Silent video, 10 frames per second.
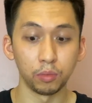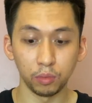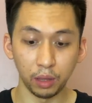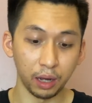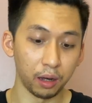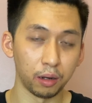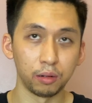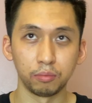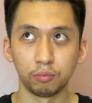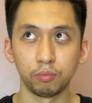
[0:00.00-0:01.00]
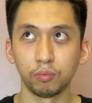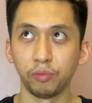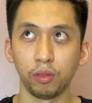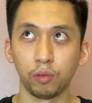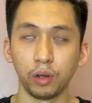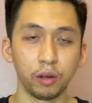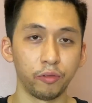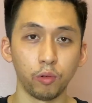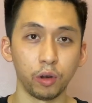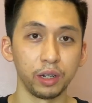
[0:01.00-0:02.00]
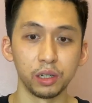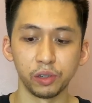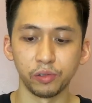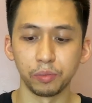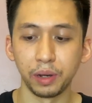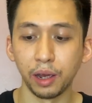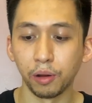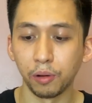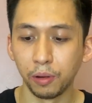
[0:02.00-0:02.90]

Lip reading: there 3 or 4 years from now,